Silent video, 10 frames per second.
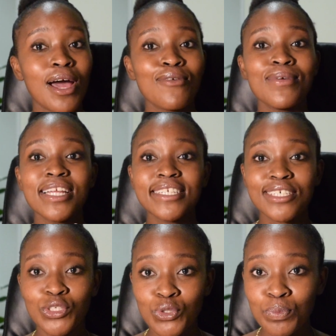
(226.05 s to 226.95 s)
I really
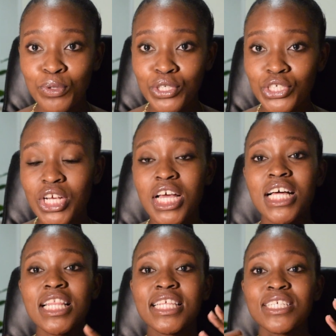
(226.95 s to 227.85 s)
need to push
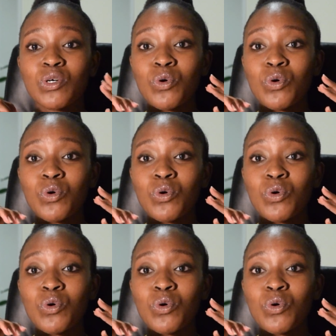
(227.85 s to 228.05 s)
this